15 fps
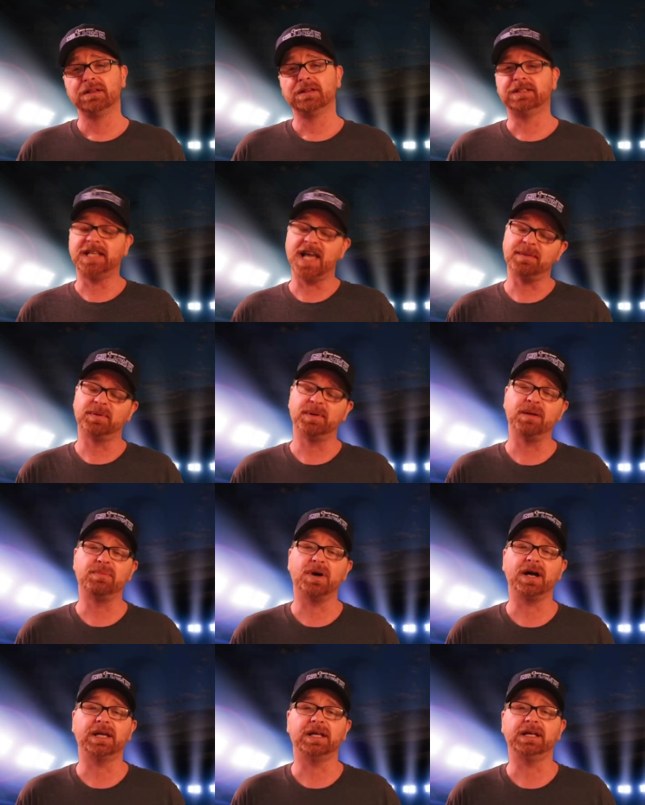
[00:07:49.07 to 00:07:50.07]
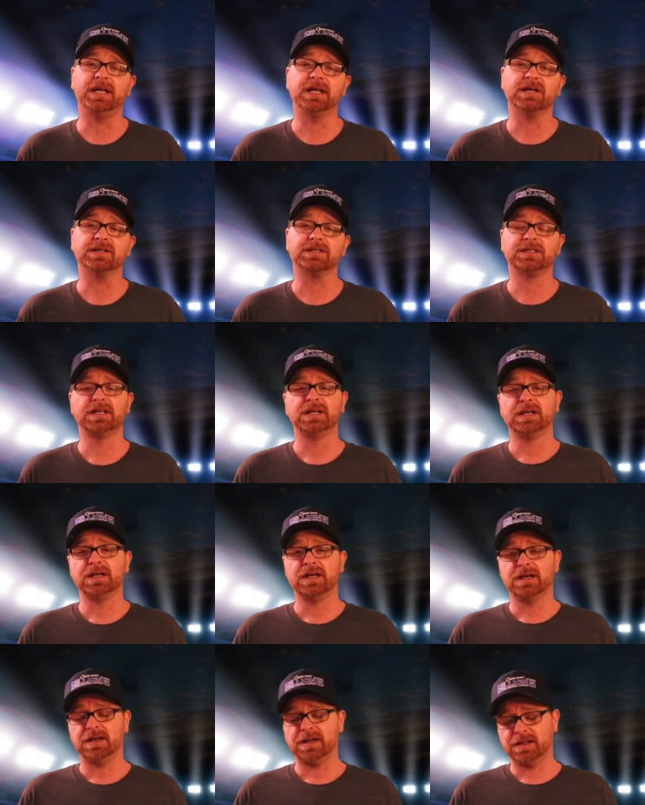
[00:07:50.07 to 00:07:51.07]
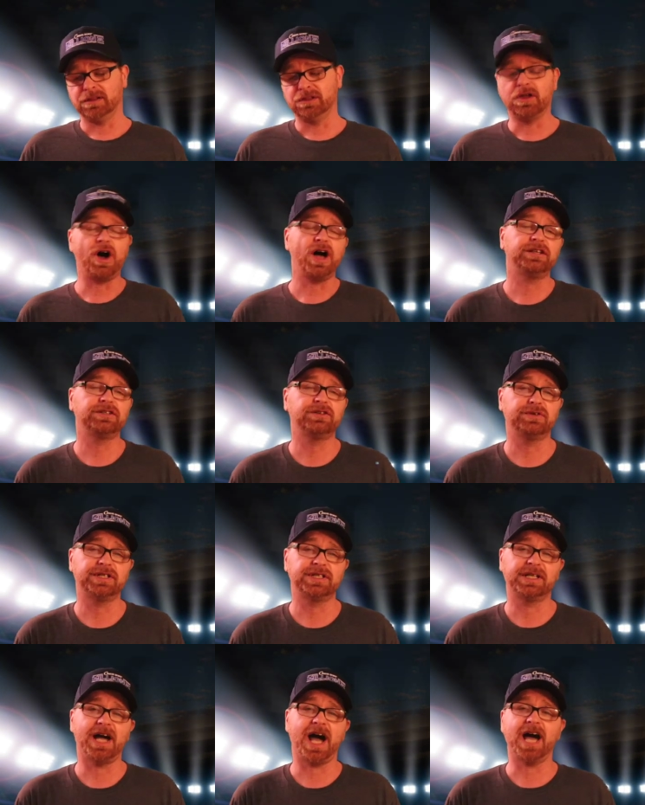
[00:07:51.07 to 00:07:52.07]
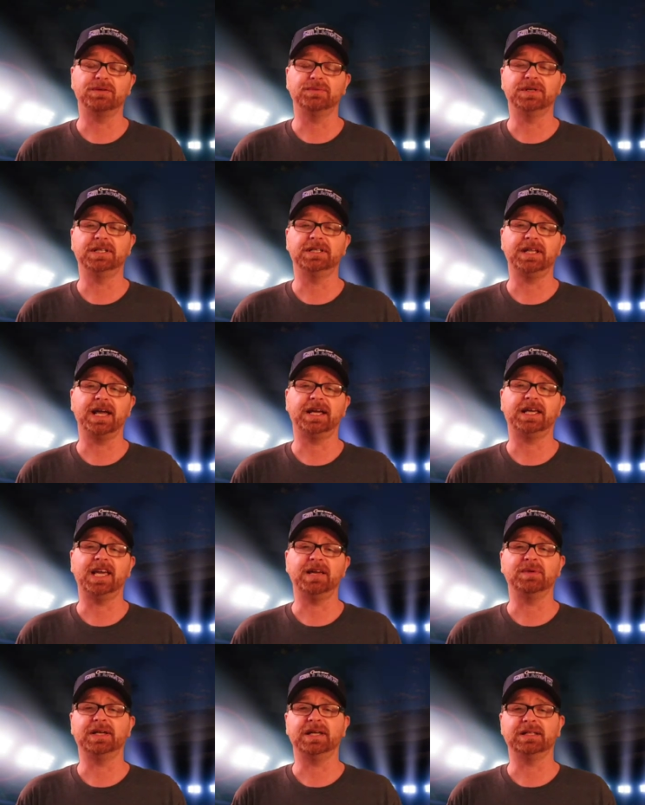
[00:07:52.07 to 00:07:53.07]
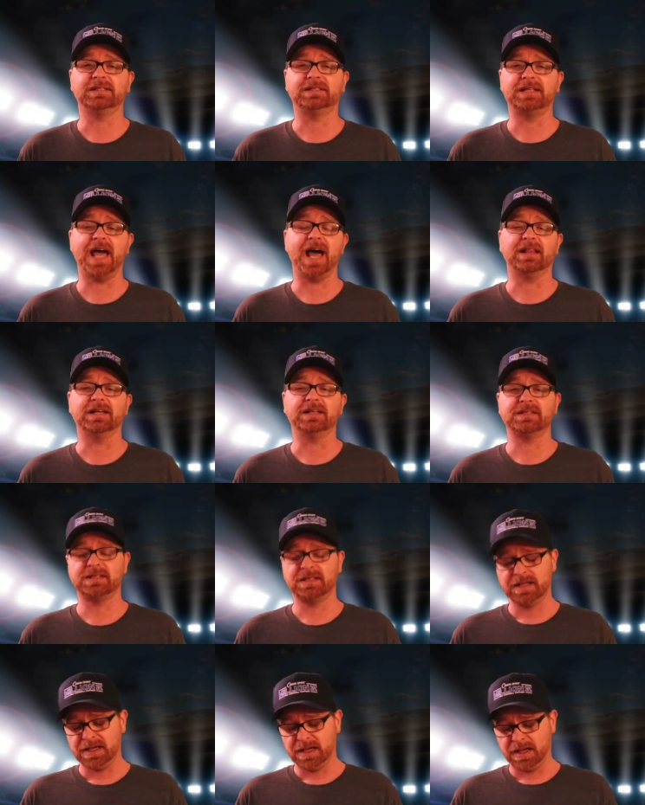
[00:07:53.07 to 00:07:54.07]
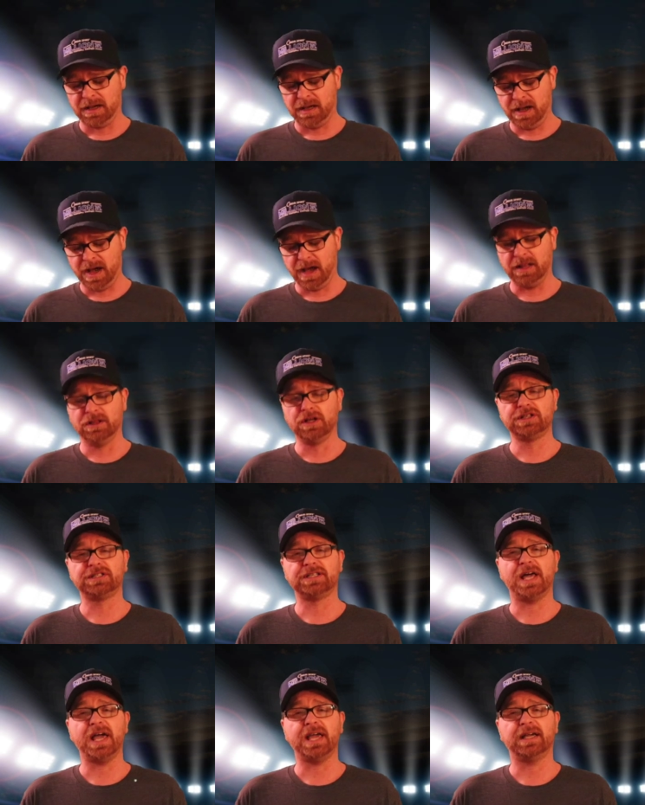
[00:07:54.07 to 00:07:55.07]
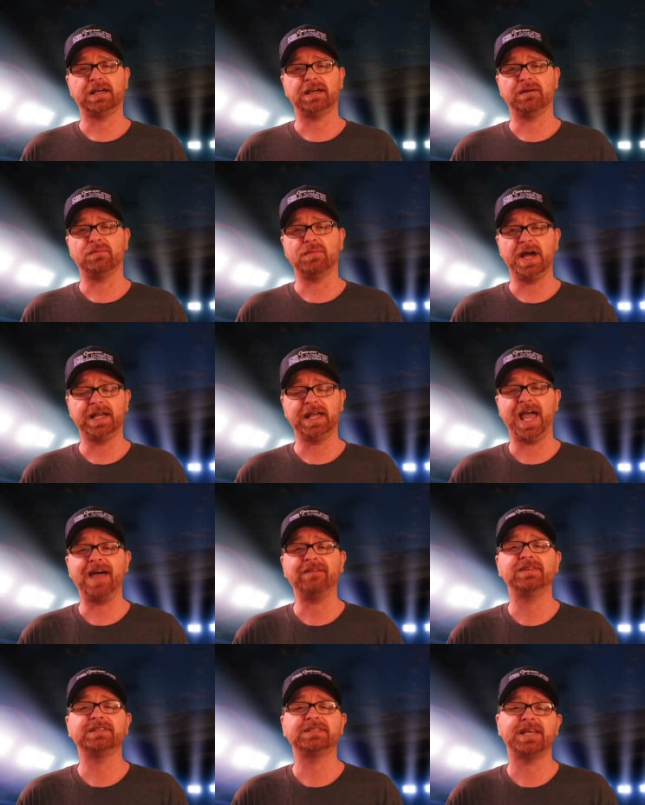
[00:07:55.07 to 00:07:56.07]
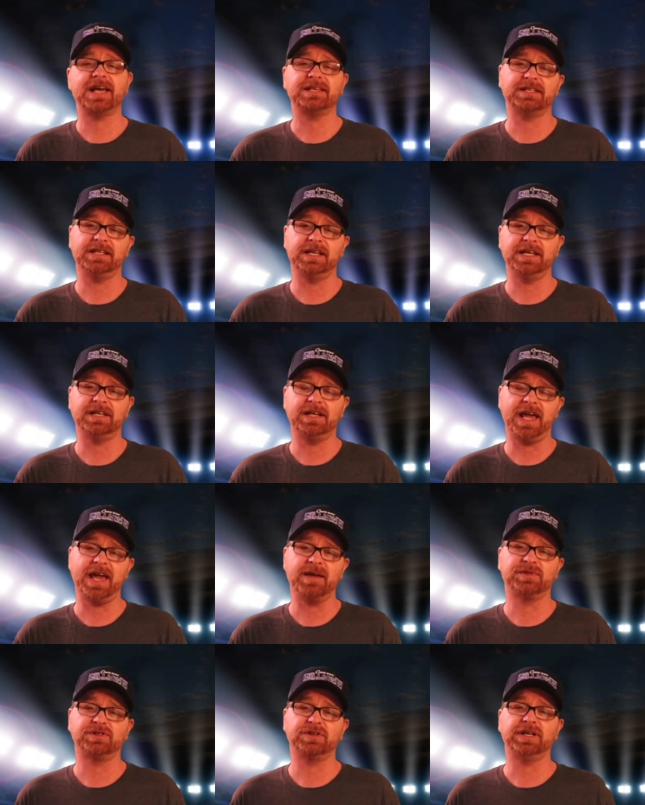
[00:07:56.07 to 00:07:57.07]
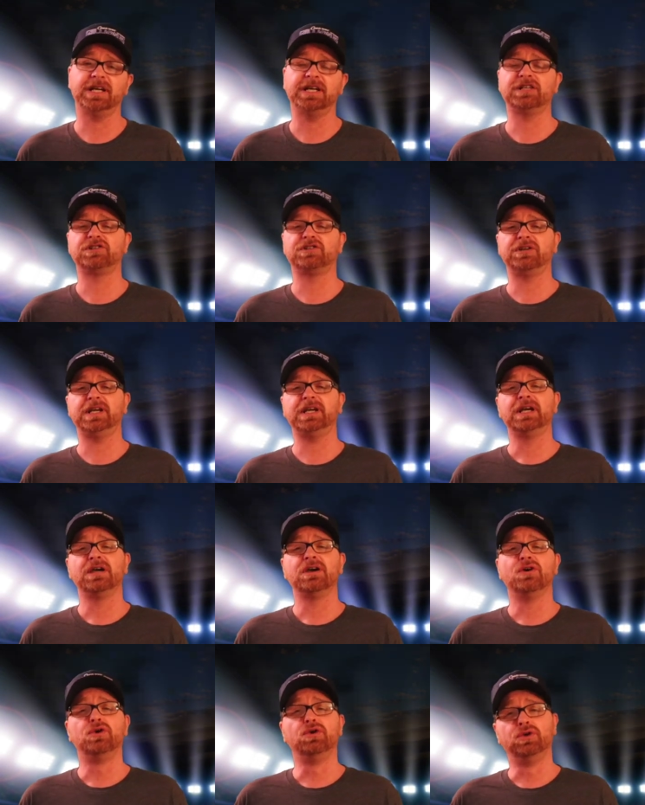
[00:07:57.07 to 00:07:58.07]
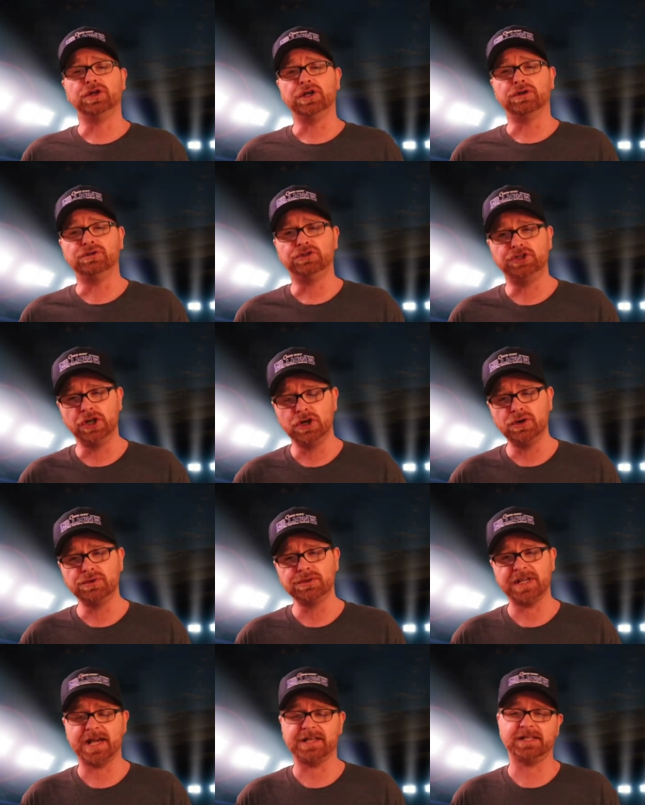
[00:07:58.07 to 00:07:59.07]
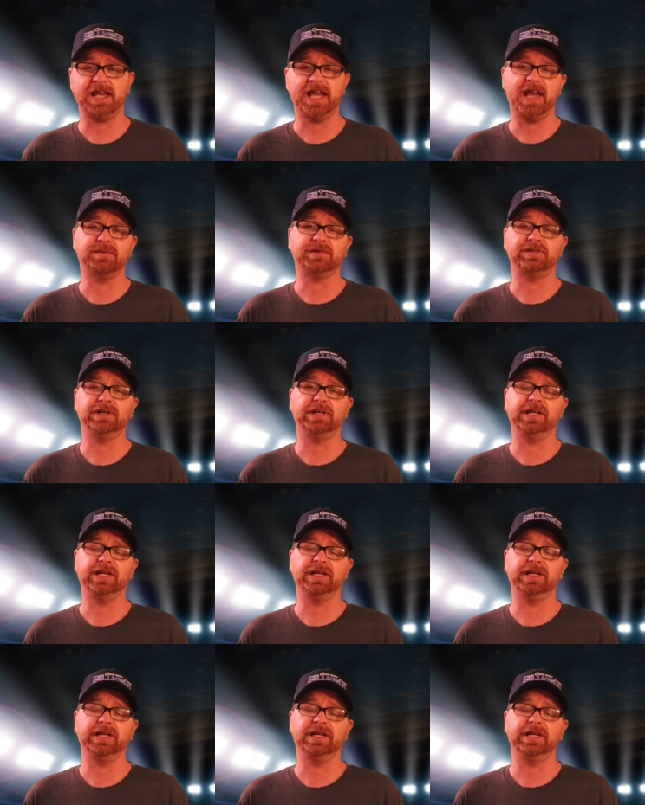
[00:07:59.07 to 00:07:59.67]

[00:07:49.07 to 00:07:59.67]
the Tampa Bay Buccaneers lost Chris Godwin in that game against Dallas. Uh, looks like Mike Evans has a hamstring injury. Julio Jones has a hamstring